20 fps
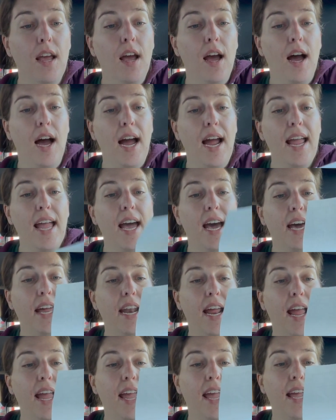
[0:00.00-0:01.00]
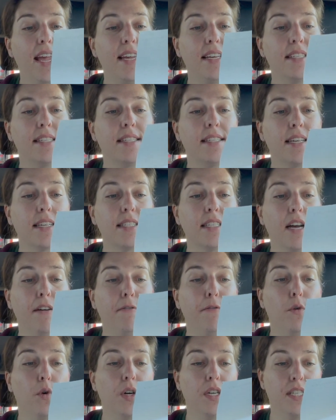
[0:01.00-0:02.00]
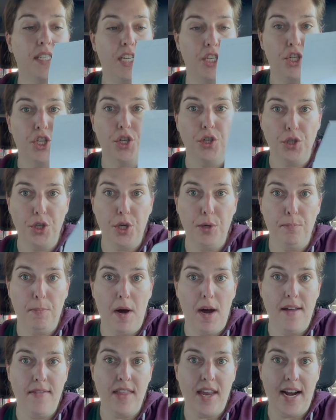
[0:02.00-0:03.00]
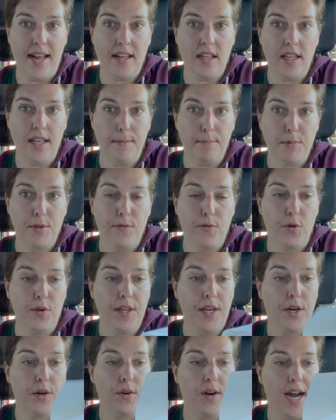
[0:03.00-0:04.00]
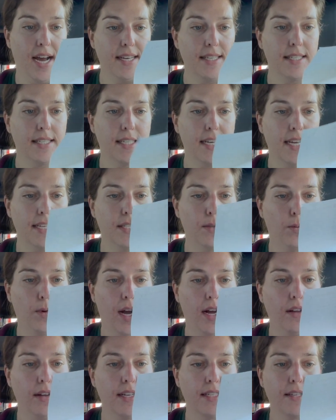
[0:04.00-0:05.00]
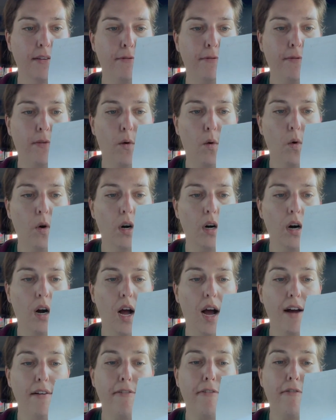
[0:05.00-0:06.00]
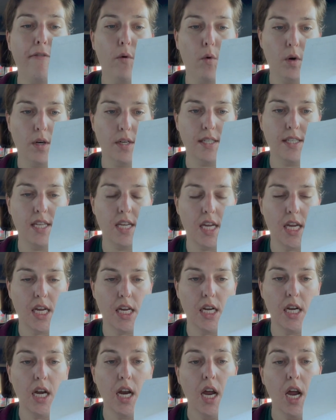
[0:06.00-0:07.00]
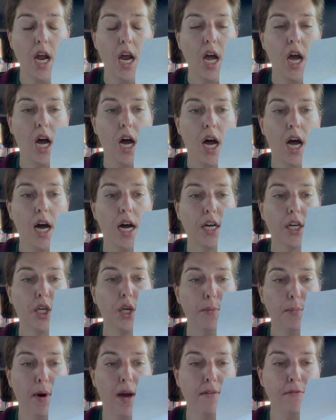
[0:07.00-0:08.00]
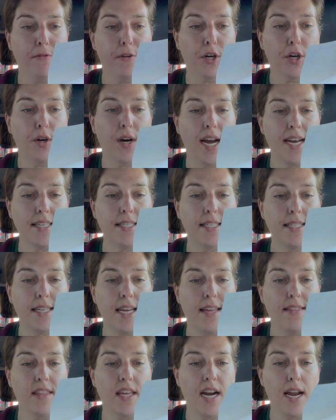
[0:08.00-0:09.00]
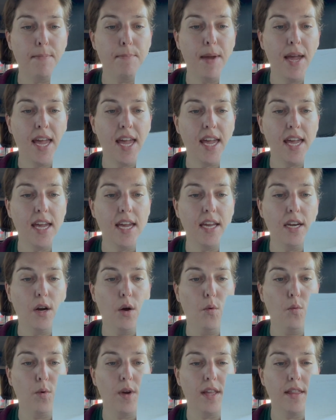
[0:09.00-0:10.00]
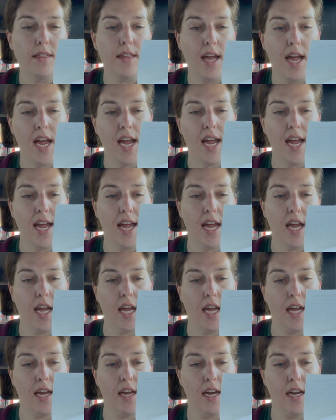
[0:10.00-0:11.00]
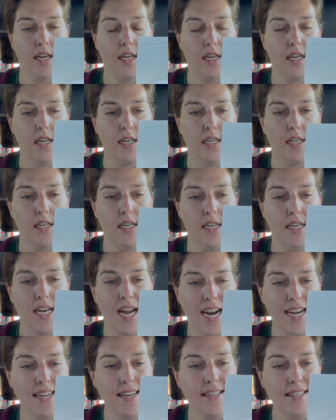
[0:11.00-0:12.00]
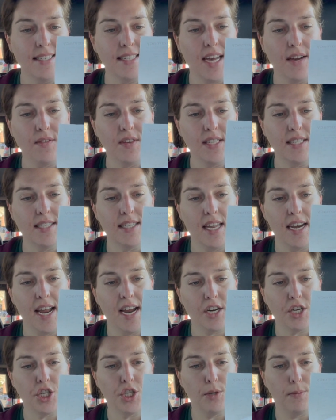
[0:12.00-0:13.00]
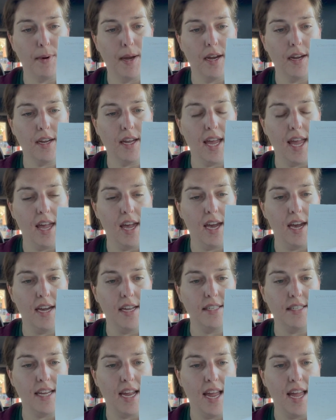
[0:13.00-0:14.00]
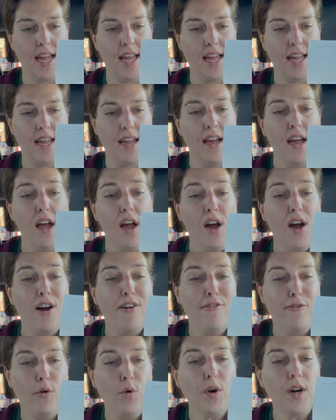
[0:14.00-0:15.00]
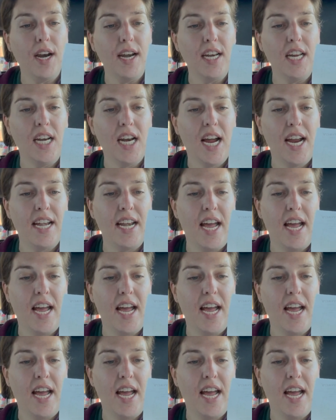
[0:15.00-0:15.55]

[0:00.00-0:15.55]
I had a six off four digital coupon that I clipped for the Crest as well as a four off 14 uh, coupon for Crest. And then I paid with a 97 cent extra buck and a 4.99